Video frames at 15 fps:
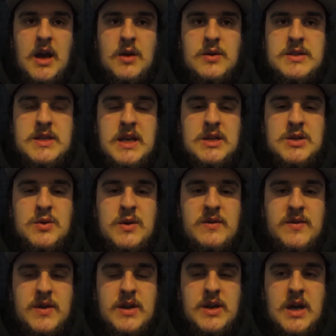I was saying to
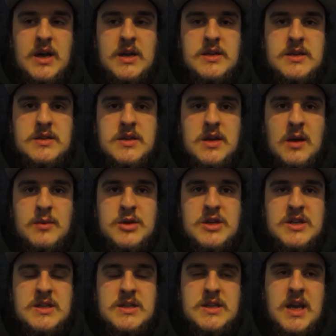Ethan that I'm
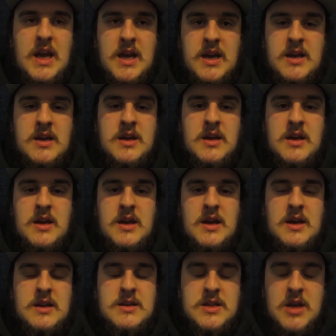just sick
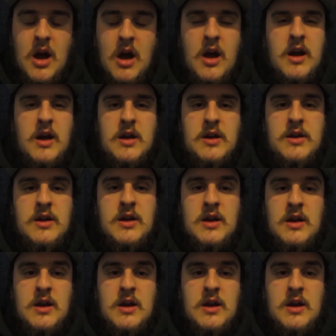and tired